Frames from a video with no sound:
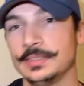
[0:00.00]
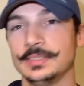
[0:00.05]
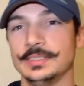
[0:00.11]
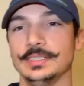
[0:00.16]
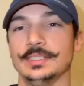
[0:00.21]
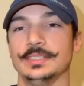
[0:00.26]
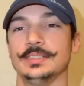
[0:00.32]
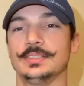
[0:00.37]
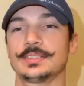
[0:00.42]

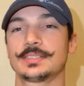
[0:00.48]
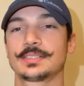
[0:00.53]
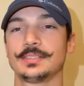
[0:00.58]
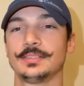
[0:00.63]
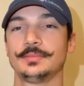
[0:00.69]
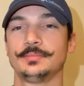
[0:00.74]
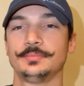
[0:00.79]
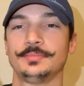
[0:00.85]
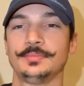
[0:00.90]
is
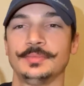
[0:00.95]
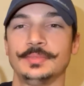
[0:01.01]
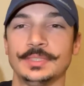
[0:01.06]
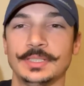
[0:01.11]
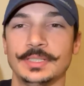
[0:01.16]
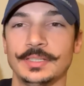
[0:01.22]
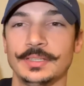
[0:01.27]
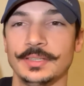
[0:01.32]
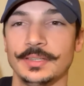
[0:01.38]

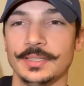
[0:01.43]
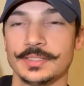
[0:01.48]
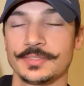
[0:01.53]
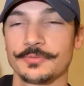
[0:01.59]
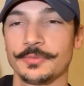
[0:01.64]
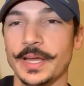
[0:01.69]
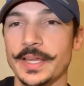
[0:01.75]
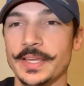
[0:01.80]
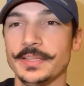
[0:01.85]

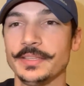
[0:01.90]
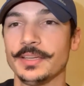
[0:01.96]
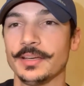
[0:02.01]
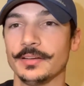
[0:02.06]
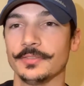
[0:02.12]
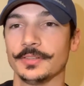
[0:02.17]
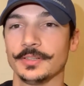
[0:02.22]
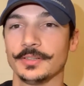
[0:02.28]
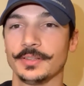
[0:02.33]
this rain
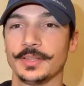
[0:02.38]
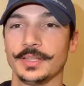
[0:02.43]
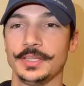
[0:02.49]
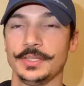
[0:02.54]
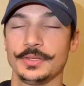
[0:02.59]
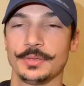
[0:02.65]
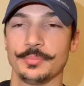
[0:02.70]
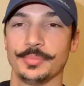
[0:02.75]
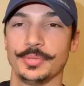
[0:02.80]
cover that
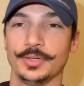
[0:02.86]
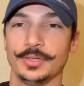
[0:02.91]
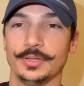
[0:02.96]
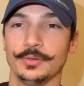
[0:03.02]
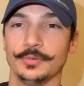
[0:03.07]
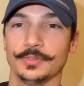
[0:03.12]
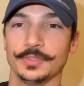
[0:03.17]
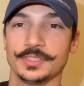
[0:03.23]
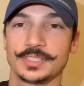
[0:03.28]
you can put
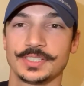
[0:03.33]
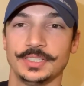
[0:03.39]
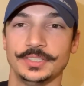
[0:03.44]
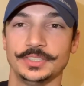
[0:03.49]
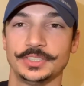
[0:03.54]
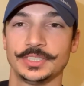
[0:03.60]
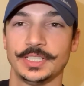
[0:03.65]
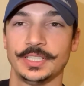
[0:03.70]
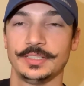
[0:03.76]
over the
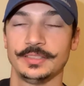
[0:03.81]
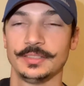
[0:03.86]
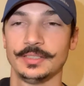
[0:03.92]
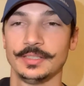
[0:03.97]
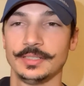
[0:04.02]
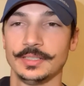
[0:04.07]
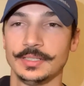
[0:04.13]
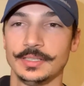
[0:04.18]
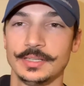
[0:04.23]
sunshade.
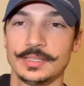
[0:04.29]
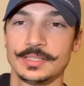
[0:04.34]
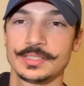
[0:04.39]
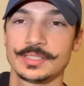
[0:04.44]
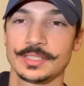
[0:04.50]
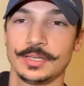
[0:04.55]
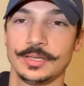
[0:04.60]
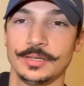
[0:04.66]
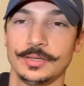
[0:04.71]

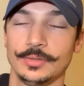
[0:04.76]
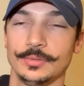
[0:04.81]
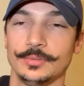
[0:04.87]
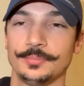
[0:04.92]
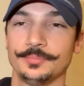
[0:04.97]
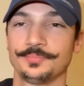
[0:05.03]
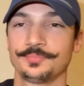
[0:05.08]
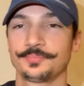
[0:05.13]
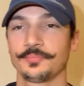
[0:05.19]

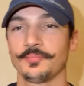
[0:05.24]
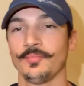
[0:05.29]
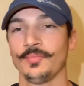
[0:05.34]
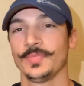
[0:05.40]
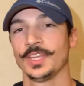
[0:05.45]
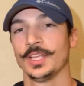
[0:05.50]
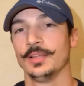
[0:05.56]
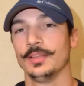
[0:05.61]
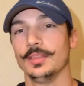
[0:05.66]
So
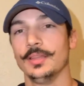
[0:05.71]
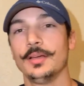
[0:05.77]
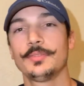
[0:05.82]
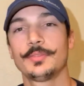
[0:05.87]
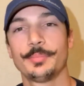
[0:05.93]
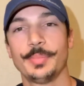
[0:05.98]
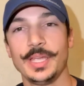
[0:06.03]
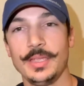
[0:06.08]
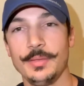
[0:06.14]

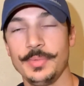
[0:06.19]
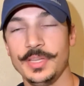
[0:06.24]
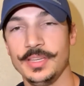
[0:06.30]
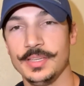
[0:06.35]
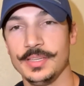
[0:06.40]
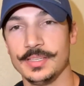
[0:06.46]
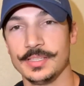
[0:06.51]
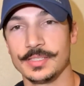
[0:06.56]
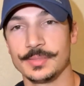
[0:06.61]

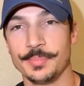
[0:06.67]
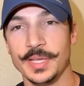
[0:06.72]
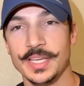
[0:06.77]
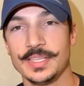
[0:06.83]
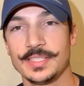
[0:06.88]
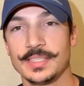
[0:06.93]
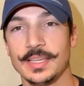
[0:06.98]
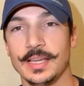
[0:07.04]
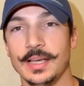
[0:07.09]
Luvdbaby is
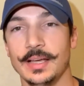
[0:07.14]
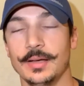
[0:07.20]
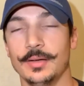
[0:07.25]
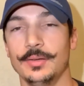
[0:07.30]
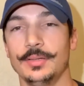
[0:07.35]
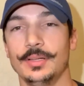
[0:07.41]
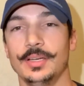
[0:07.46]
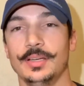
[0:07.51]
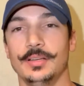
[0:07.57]
based
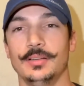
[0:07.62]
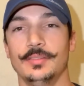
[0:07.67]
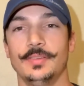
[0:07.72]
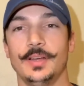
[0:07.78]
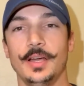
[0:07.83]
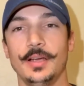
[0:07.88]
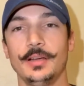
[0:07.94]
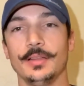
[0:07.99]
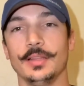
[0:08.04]
out of
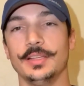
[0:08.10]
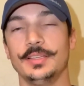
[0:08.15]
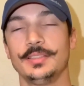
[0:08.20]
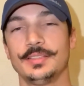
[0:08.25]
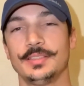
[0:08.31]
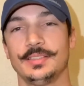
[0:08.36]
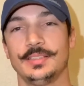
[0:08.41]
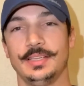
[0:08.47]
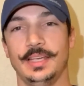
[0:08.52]
Ireland,
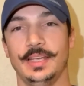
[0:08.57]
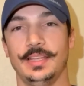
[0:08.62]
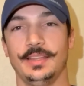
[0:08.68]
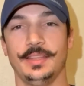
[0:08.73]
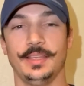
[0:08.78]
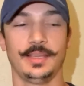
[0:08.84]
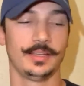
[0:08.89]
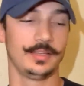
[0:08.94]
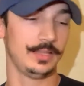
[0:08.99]

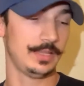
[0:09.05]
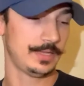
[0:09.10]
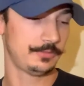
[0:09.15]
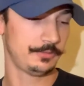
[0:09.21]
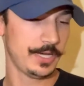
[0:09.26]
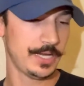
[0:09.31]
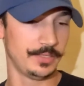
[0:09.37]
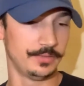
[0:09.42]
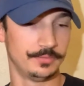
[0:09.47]
and they get a lot
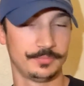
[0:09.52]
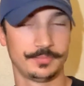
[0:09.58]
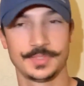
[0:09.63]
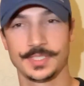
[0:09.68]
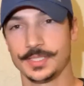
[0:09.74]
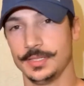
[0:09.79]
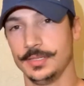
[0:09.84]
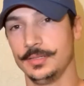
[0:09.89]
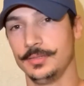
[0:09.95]
of rain.
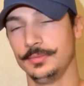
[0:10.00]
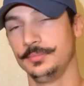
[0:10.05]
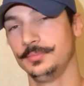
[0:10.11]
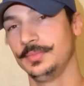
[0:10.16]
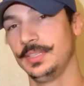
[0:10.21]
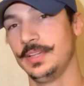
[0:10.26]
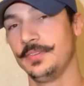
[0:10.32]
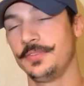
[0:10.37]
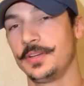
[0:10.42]
So
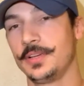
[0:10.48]
if you're